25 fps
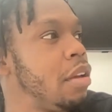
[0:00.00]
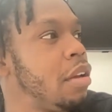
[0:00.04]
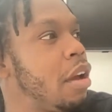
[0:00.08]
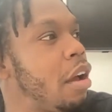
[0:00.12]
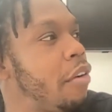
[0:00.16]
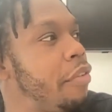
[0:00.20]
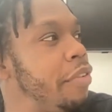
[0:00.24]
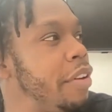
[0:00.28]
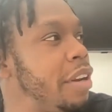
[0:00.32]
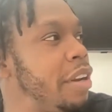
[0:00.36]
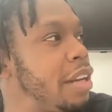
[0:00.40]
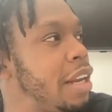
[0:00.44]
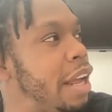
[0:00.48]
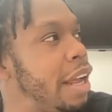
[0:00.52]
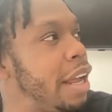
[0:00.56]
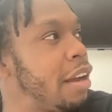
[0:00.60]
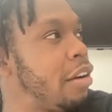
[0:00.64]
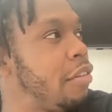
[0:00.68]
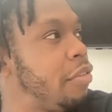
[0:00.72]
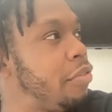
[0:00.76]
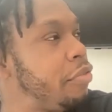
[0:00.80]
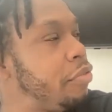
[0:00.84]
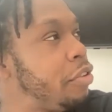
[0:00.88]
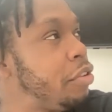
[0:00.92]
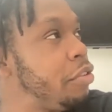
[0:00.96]
think like a
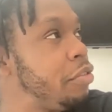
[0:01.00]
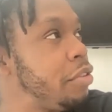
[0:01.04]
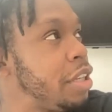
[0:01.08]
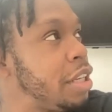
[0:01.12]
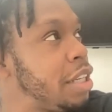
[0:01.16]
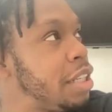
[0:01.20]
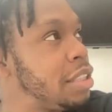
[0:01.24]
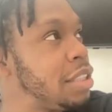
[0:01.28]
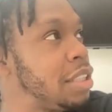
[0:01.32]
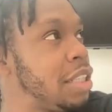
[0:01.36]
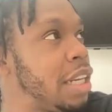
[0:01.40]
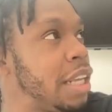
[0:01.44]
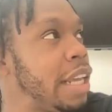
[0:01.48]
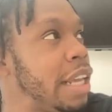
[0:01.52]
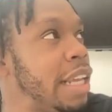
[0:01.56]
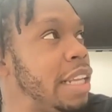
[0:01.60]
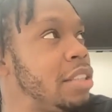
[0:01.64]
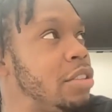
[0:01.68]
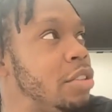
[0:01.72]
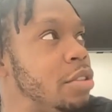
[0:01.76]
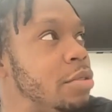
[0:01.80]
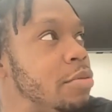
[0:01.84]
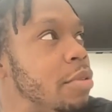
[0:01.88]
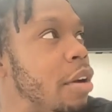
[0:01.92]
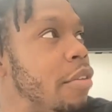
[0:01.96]
few years
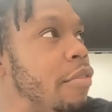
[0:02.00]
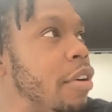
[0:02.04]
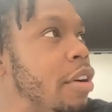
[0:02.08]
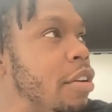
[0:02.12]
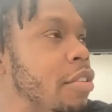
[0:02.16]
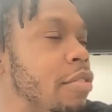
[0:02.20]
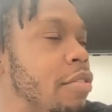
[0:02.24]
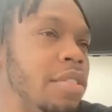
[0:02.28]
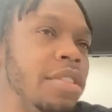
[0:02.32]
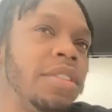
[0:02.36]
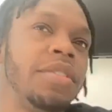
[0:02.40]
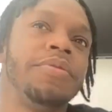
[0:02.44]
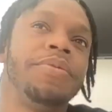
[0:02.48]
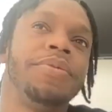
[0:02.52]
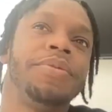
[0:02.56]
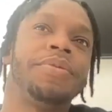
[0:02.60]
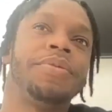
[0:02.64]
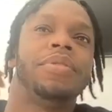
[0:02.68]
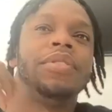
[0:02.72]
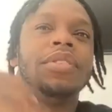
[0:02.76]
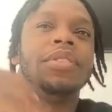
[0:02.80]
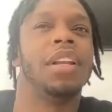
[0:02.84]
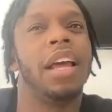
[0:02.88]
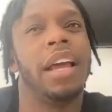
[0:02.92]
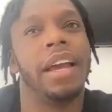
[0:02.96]
into our record deal, it
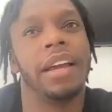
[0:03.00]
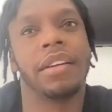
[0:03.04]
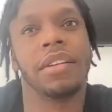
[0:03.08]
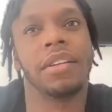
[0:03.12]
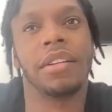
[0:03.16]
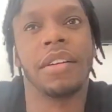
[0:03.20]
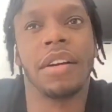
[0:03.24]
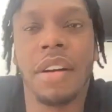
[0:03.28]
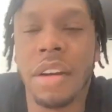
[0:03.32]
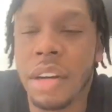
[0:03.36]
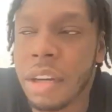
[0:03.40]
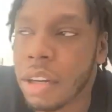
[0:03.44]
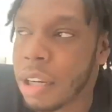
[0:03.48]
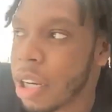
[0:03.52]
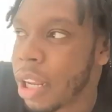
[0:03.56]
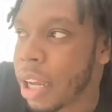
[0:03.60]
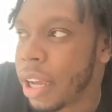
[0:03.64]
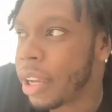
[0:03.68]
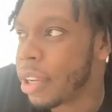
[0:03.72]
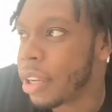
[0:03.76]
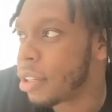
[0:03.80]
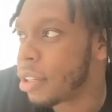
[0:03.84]
was like, oh, like